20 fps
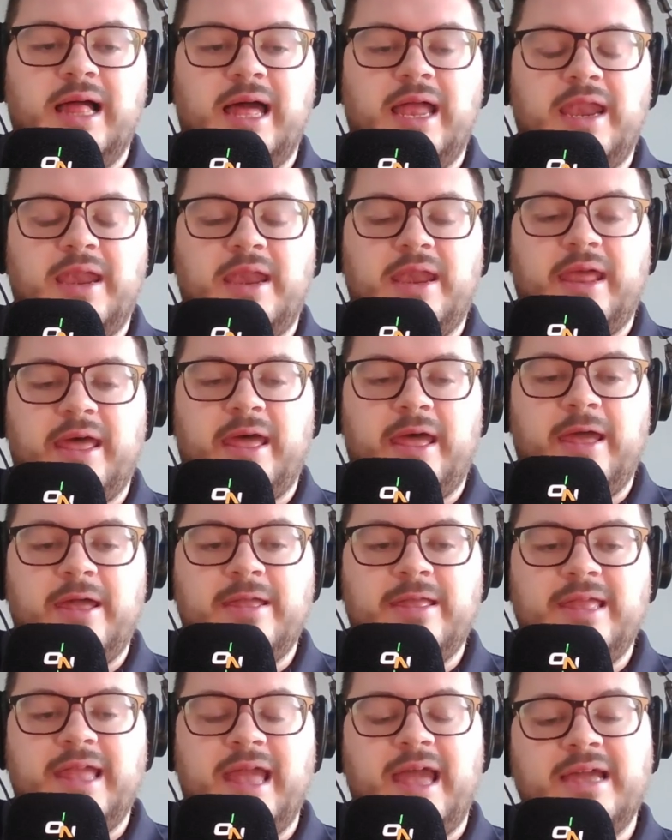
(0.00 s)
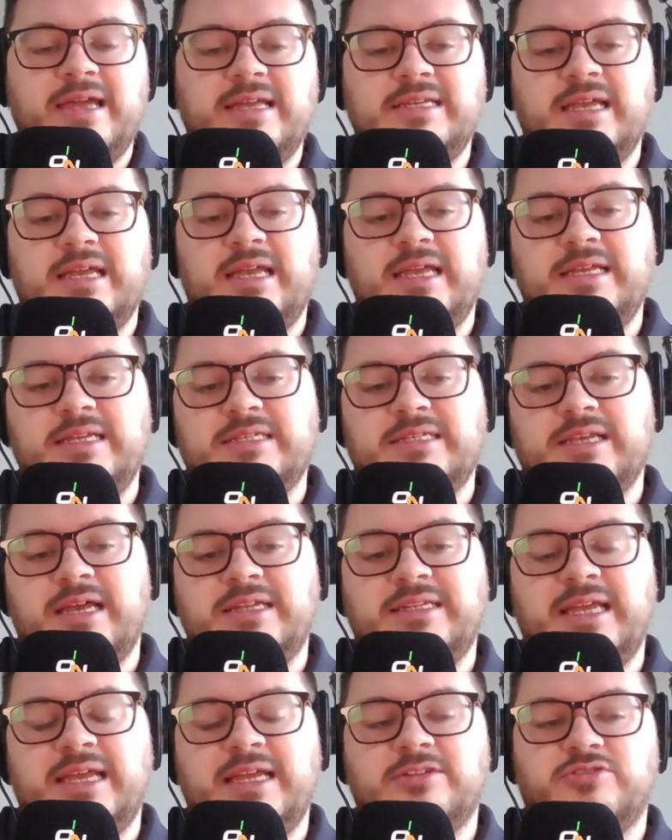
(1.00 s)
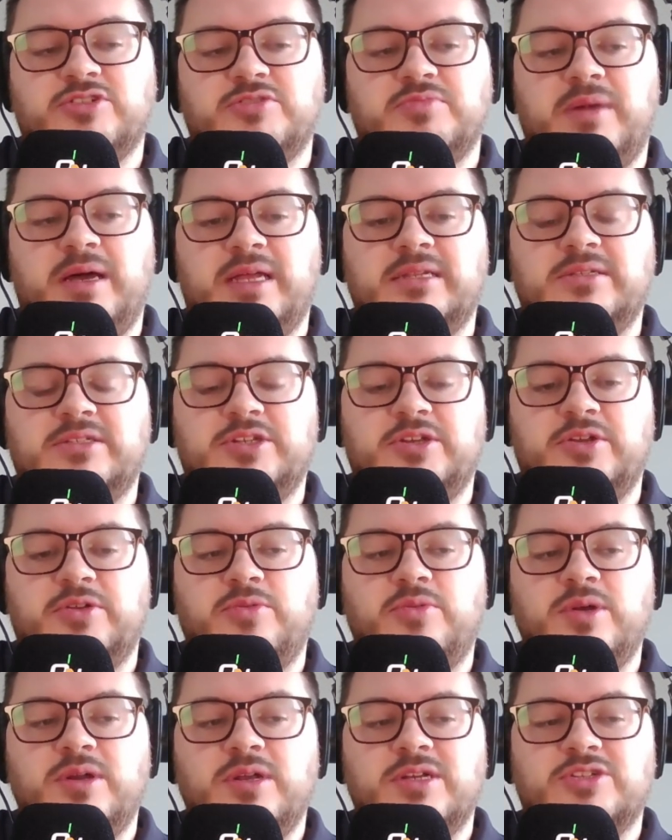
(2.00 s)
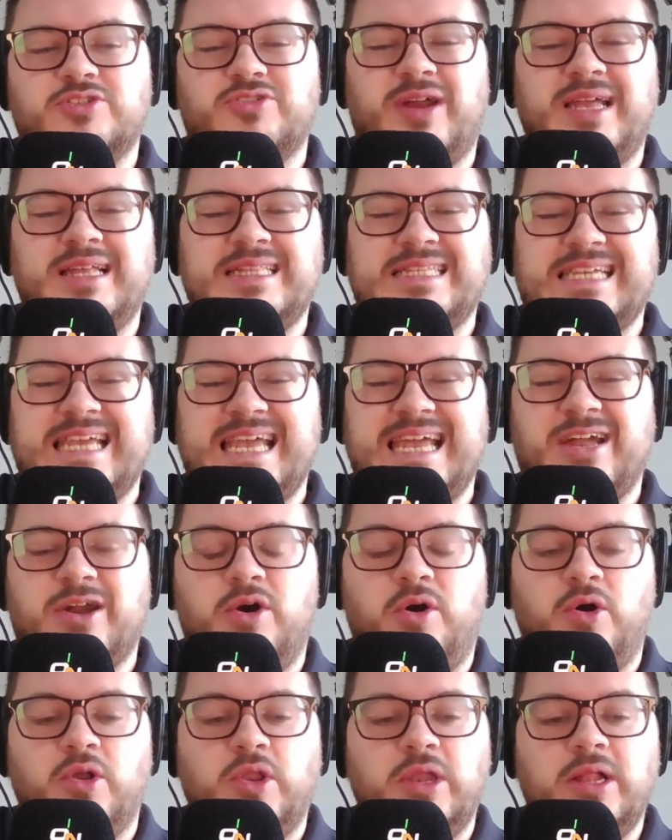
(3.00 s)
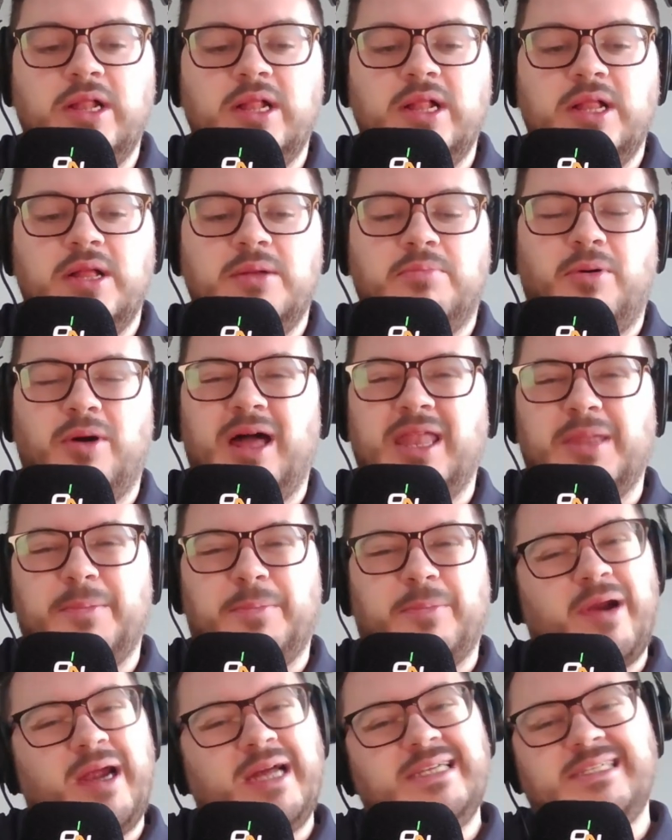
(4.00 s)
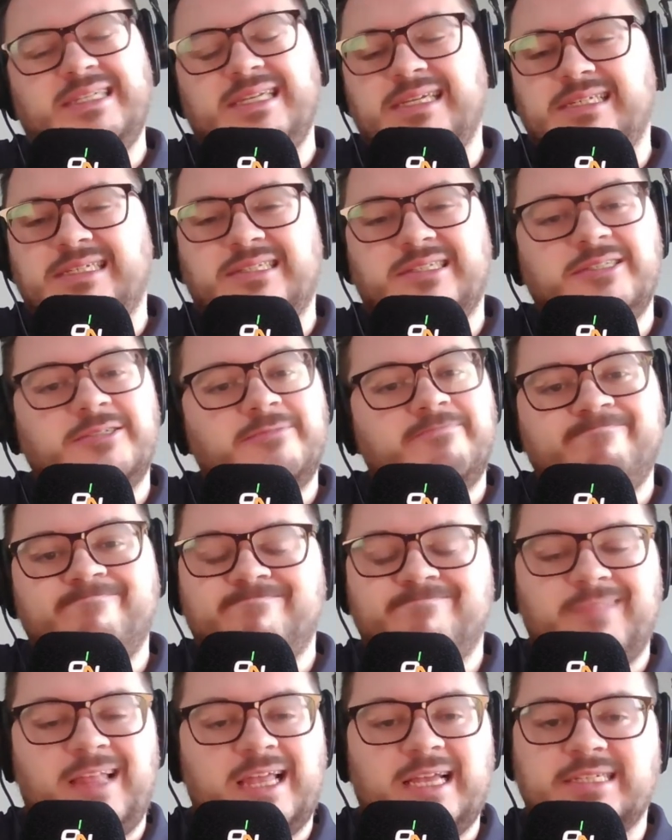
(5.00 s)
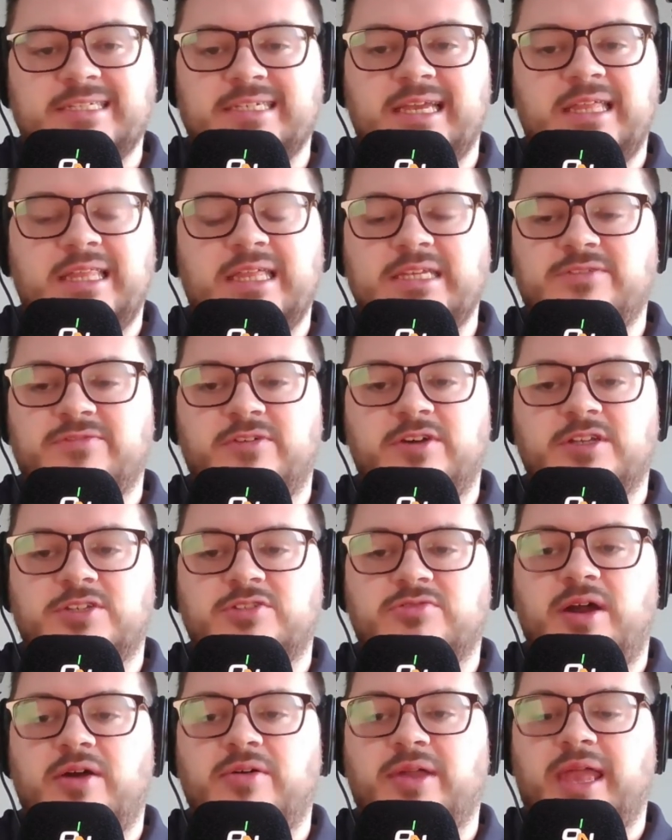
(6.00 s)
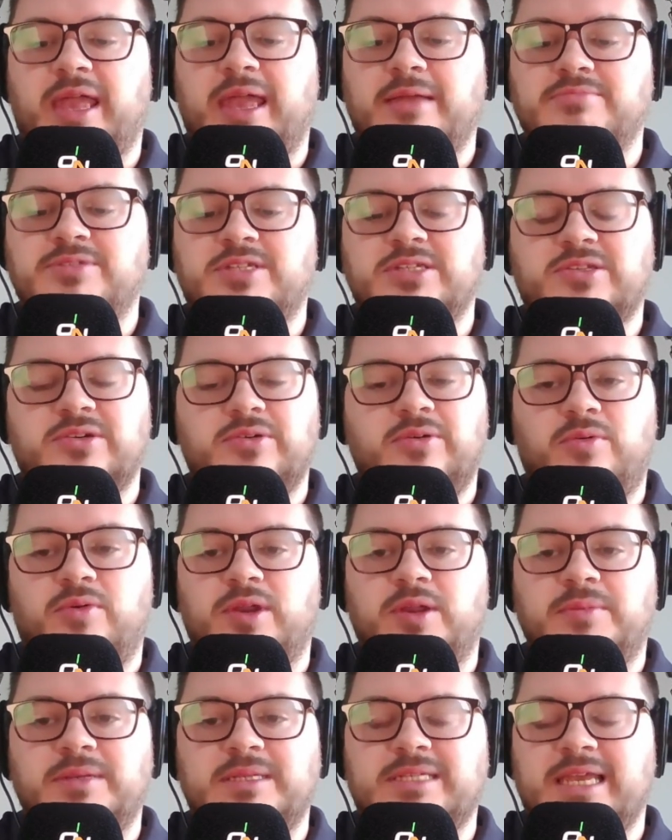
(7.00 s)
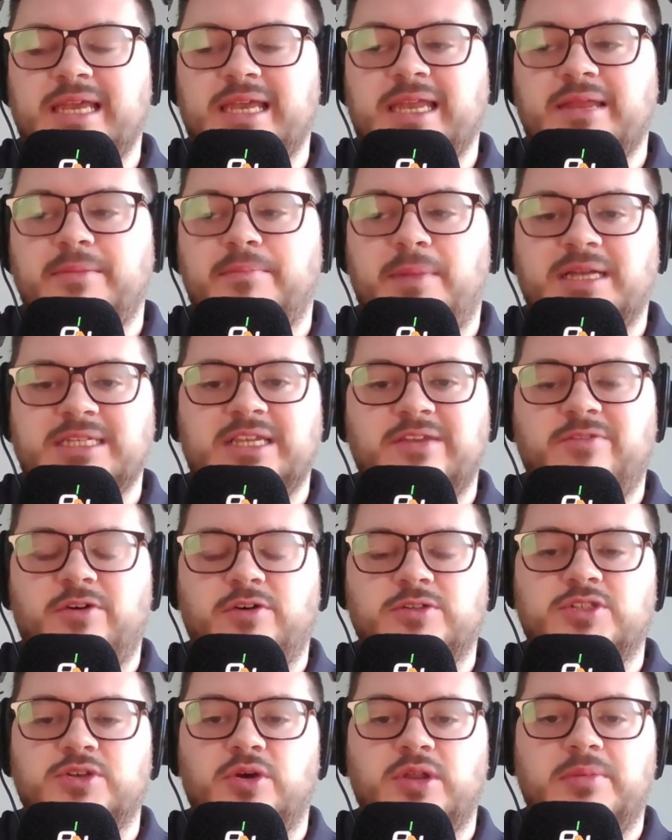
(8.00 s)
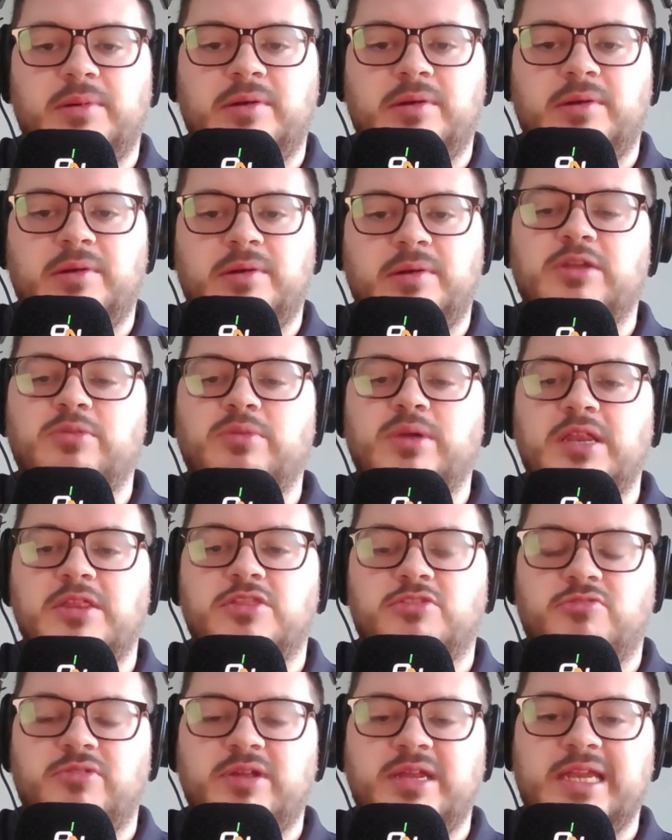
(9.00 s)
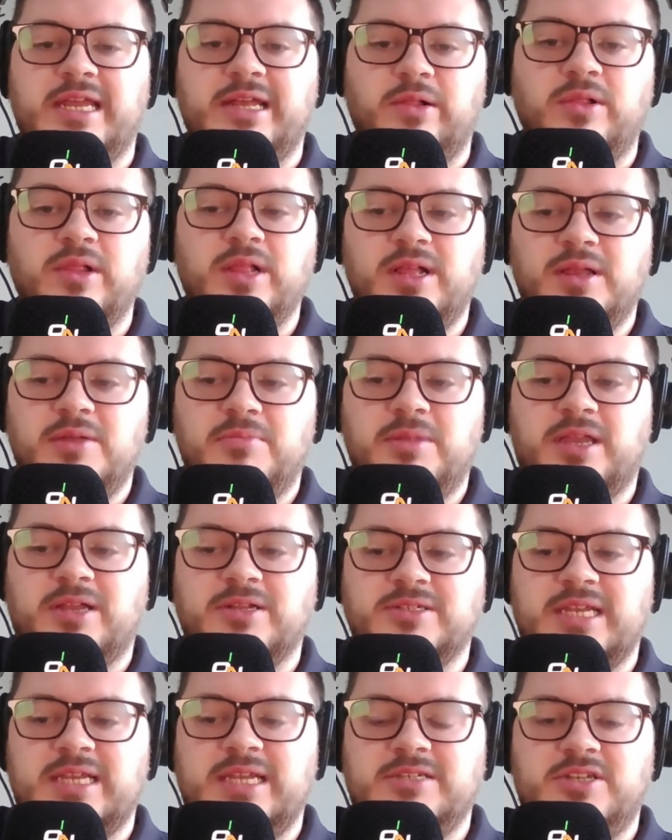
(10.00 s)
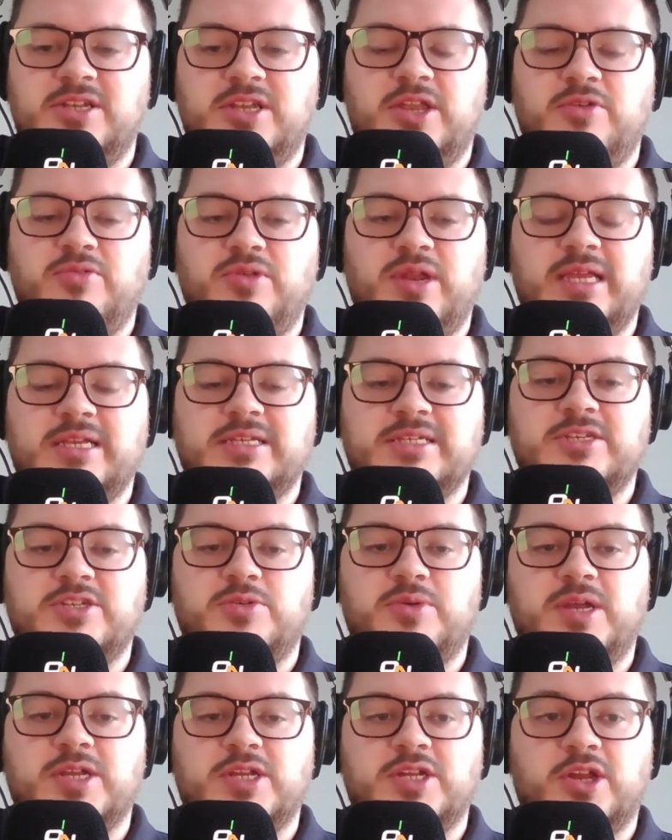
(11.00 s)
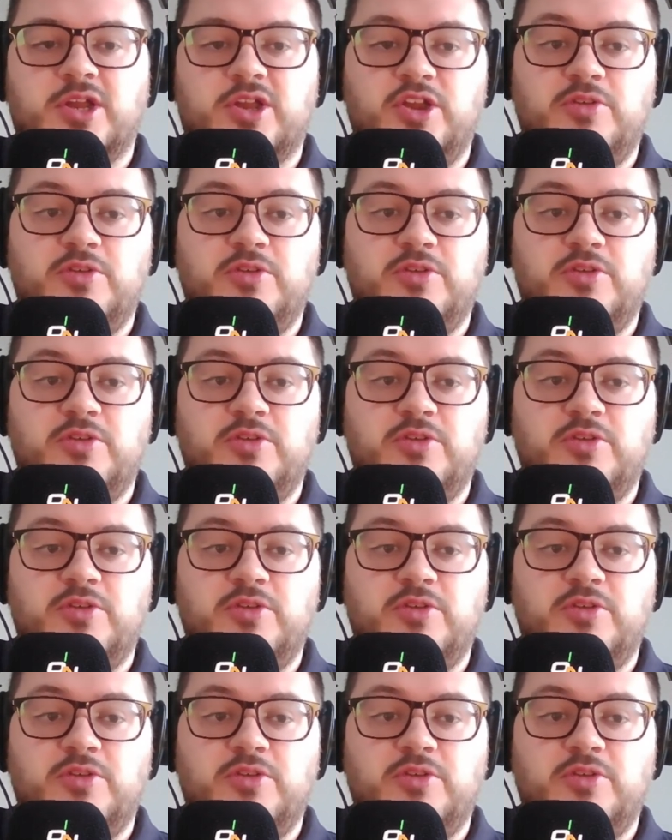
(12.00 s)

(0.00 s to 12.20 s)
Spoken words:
And he's a dangerous man to try and take on, but at the prices, like I say, these first round games, you don't want to be taking massive odds on about somebody winning 3-0, because it is a unique situation.